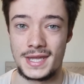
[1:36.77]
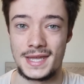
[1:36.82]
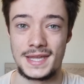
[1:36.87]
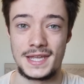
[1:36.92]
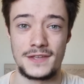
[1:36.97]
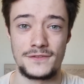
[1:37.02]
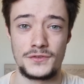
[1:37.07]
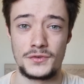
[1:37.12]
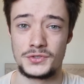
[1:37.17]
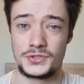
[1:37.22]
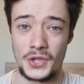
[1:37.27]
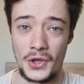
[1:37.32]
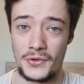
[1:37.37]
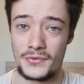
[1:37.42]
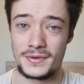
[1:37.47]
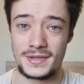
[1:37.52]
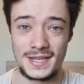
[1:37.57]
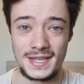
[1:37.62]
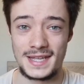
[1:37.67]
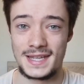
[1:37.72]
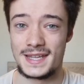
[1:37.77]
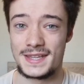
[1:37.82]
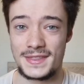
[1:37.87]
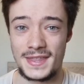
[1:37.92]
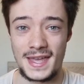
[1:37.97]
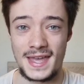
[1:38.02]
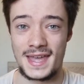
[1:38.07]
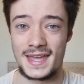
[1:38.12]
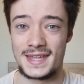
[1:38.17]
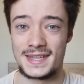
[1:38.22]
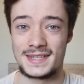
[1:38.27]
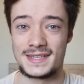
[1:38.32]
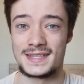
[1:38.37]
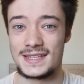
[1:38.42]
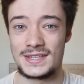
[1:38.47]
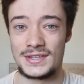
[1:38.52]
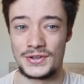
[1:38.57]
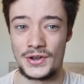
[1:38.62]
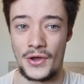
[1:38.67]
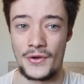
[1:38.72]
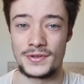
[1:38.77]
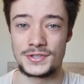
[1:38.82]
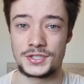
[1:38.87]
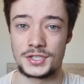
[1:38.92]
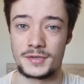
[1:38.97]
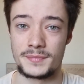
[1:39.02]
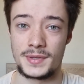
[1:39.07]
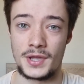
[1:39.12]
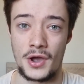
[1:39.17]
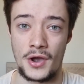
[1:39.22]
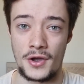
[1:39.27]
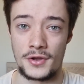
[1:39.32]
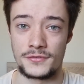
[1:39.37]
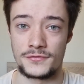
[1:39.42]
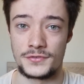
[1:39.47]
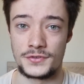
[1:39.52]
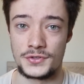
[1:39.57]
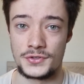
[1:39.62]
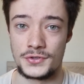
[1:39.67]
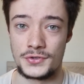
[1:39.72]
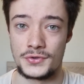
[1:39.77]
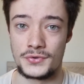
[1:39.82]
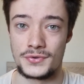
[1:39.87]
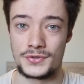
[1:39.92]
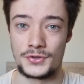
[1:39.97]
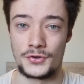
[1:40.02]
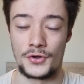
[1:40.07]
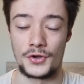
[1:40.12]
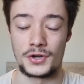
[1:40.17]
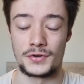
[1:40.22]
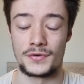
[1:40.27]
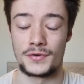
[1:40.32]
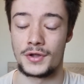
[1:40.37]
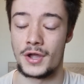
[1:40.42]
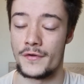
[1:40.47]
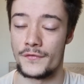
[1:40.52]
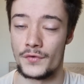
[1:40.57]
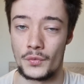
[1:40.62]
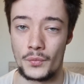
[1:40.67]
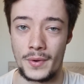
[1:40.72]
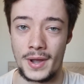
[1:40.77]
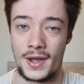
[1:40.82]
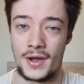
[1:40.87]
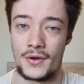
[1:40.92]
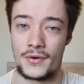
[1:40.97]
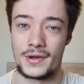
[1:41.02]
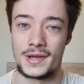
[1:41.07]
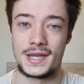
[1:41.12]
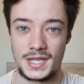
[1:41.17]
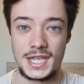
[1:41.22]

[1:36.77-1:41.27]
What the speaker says: If you don't, then it's going to be hard for you, you're not going to recover well,